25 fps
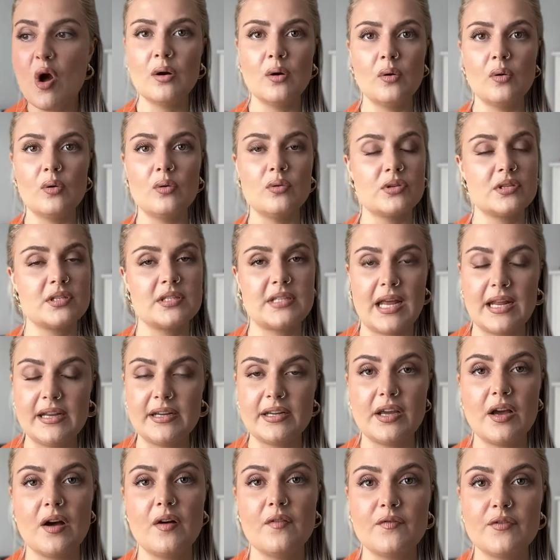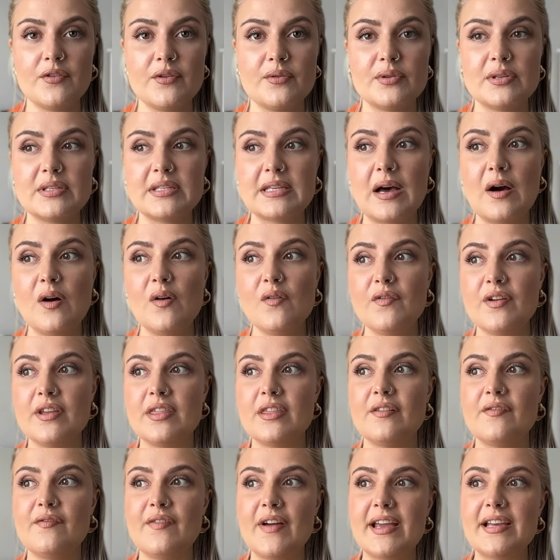or standing up for yourself in
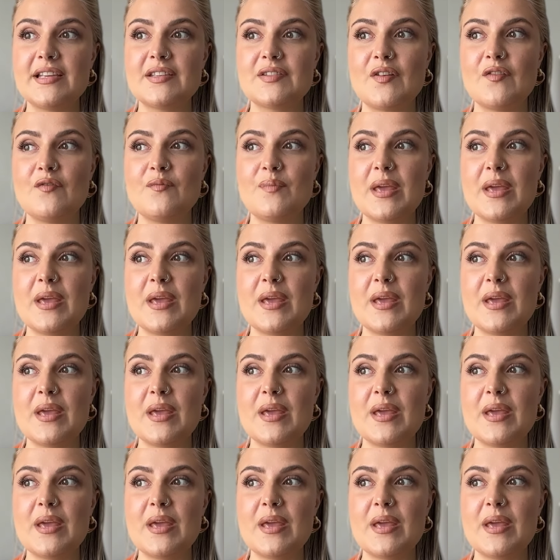the face of